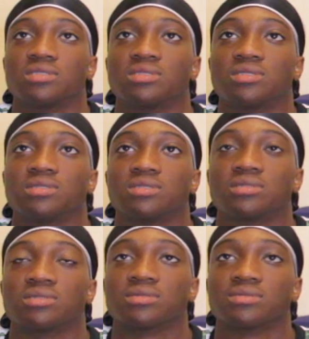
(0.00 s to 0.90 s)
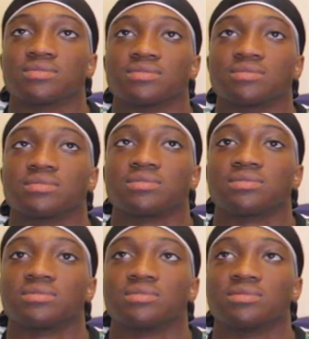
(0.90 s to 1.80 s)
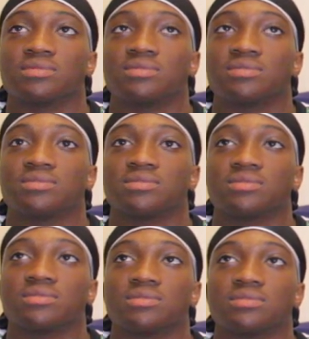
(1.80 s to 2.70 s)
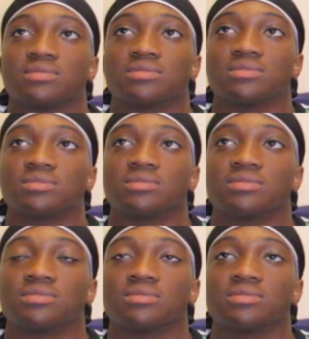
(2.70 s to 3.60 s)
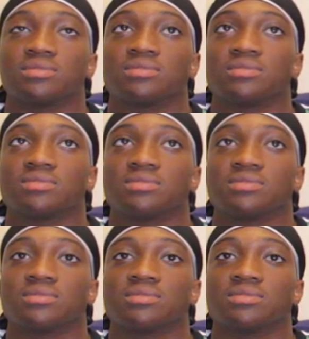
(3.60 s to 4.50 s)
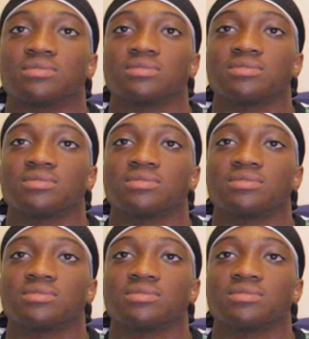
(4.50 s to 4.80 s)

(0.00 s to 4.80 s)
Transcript: (silent)